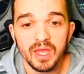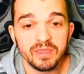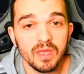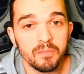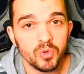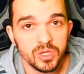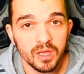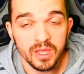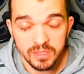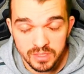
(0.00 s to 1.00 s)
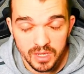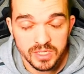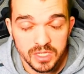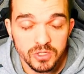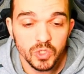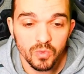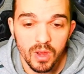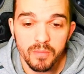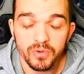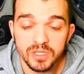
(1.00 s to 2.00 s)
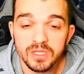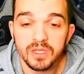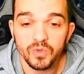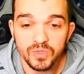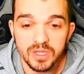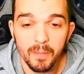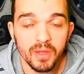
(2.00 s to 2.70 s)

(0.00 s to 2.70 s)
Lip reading: and I still do a pretty good